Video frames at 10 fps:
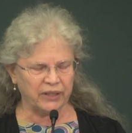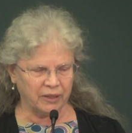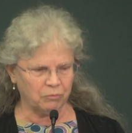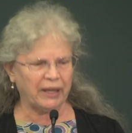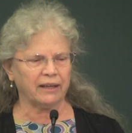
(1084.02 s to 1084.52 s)

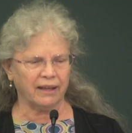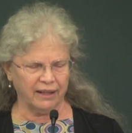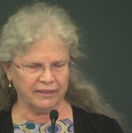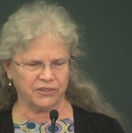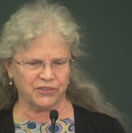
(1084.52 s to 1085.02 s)
in my
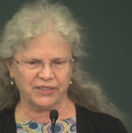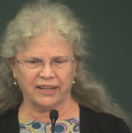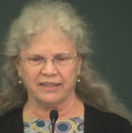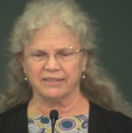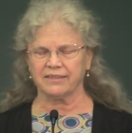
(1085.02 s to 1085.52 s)
college
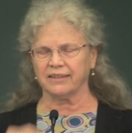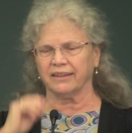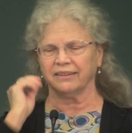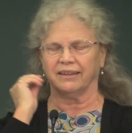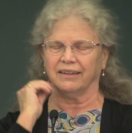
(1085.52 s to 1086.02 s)
days
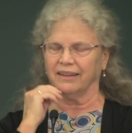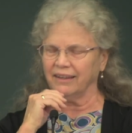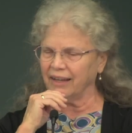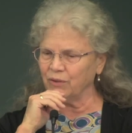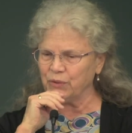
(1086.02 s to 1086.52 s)
that
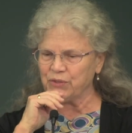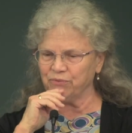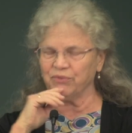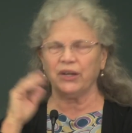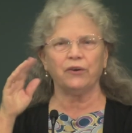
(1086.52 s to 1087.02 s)
I was
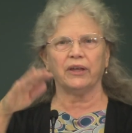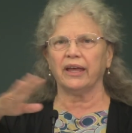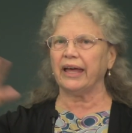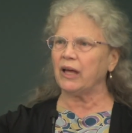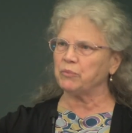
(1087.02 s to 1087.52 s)
very
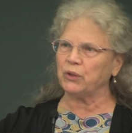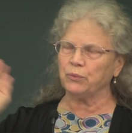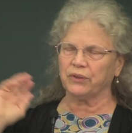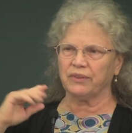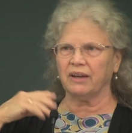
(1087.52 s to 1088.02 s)
happy
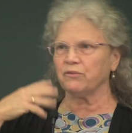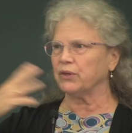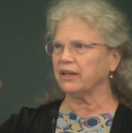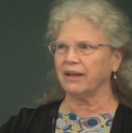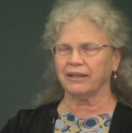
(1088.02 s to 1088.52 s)
with
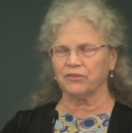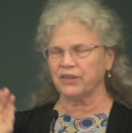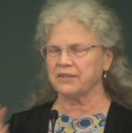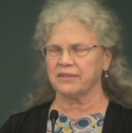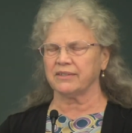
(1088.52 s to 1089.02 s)
every kind of
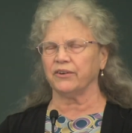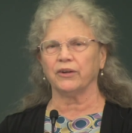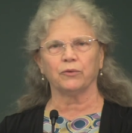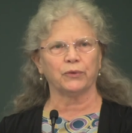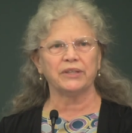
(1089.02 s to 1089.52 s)

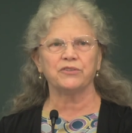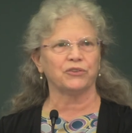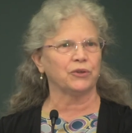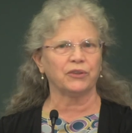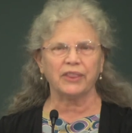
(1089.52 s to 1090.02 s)
esoteric
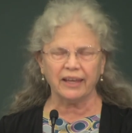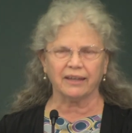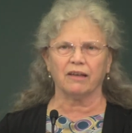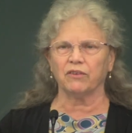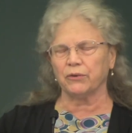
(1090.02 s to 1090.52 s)
religion you could
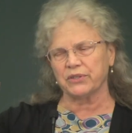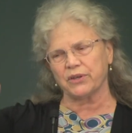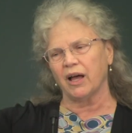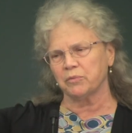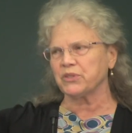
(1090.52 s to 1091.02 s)
think of. I
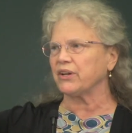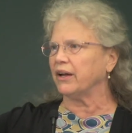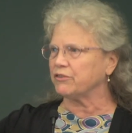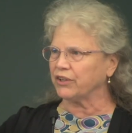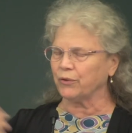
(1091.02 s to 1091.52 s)
was
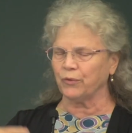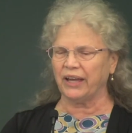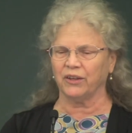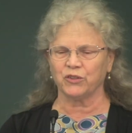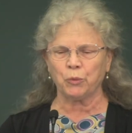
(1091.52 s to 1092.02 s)
hopscotching
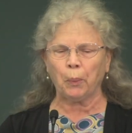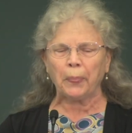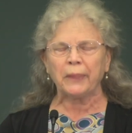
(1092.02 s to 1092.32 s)
around,